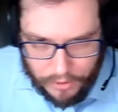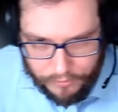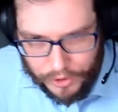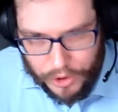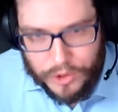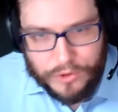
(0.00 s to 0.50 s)

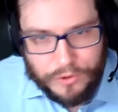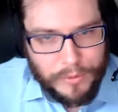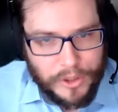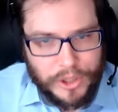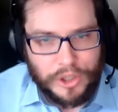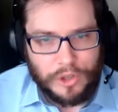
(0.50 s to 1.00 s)
for those
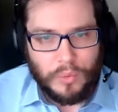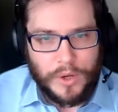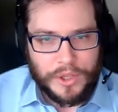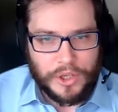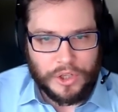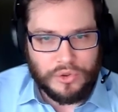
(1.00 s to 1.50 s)
familiar
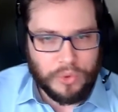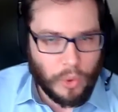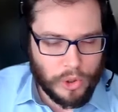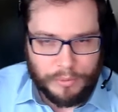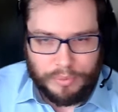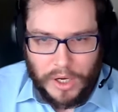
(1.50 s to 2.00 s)
with the controller